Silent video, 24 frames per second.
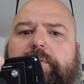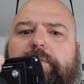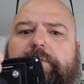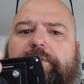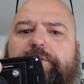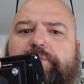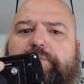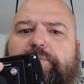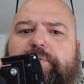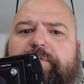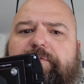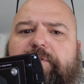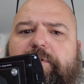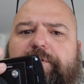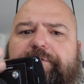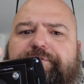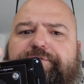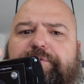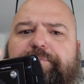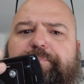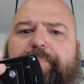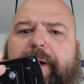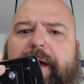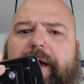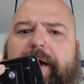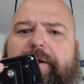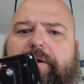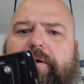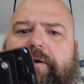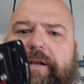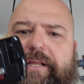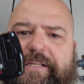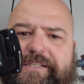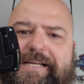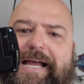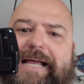universal
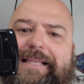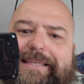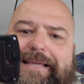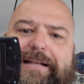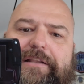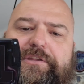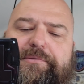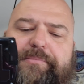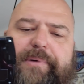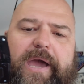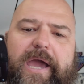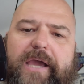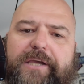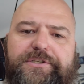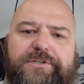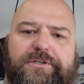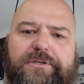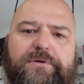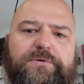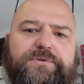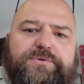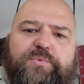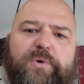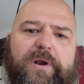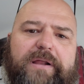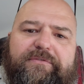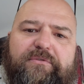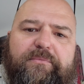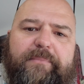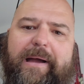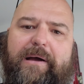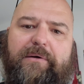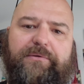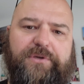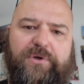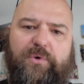pattern? It's got that on the back, so you can use whatever
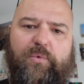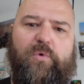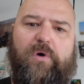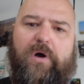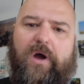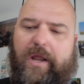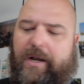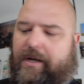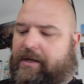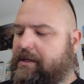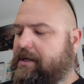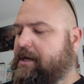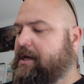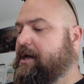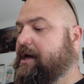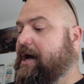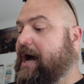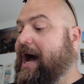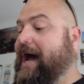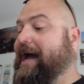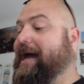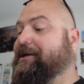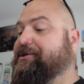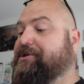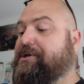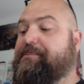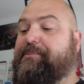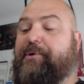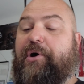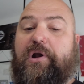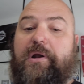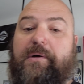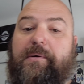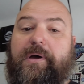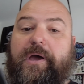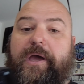mount you want. I actually
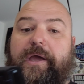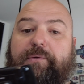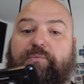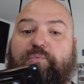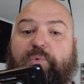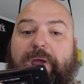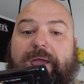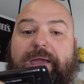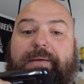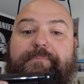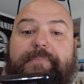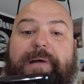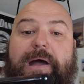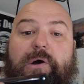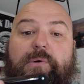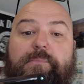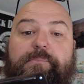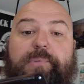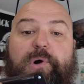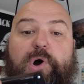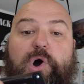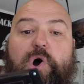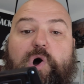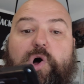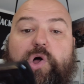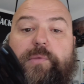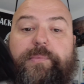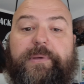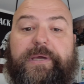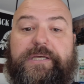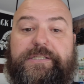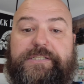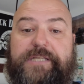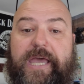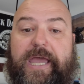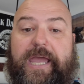bought a ram mount ball
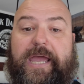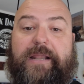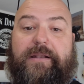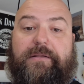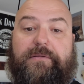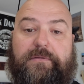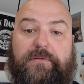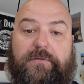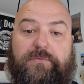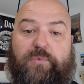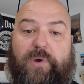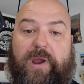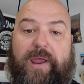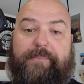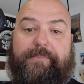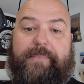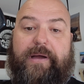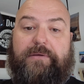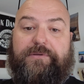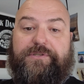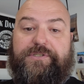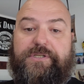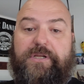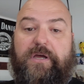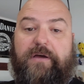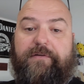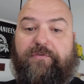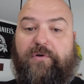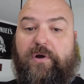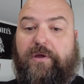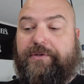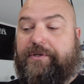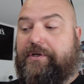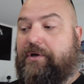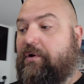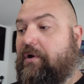because I had ram mount stuff
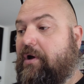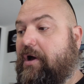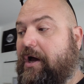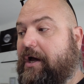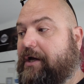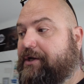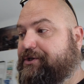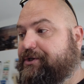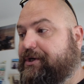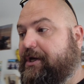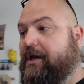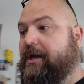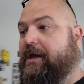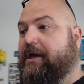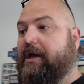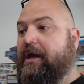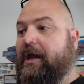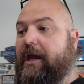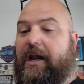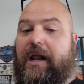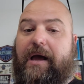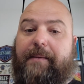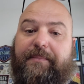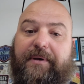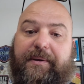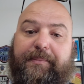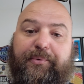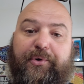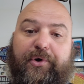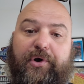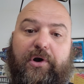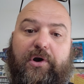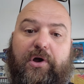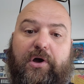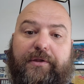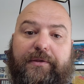around the garage, and I'm going to
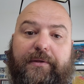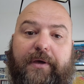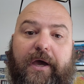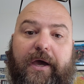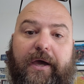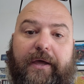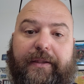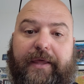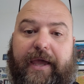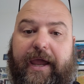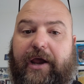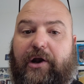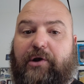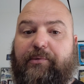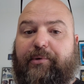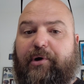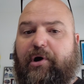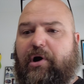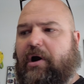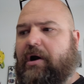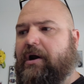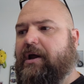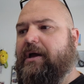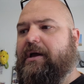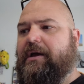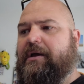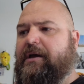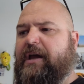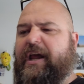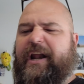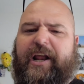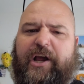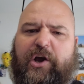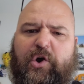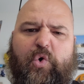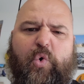put it on the handlebar
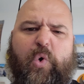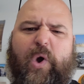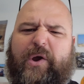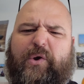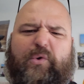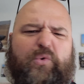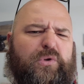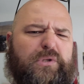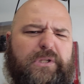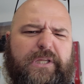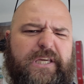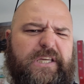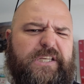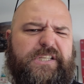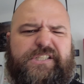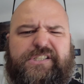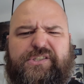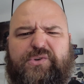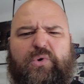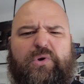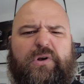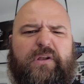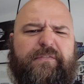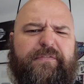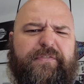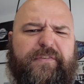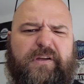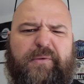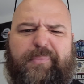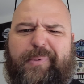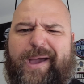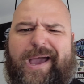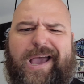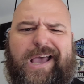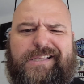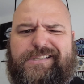in a quick release sort of
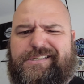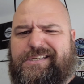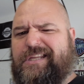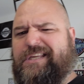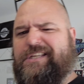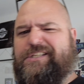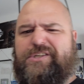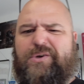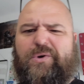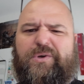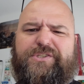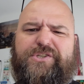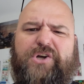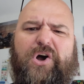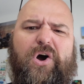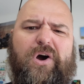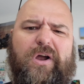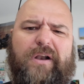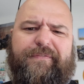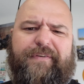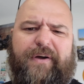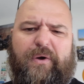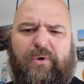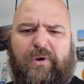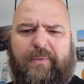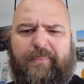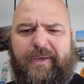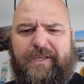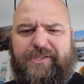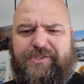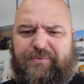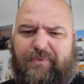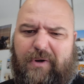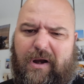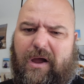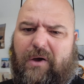capacity, so it's on if I want to
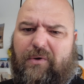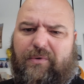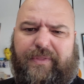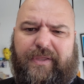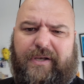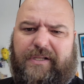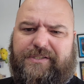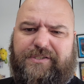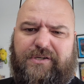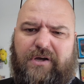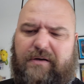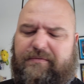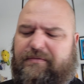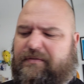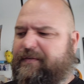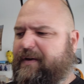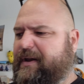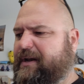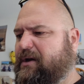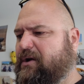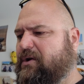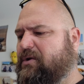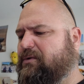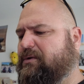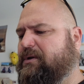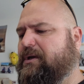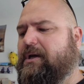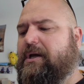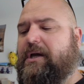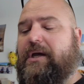mess around with it, it's off if I don't,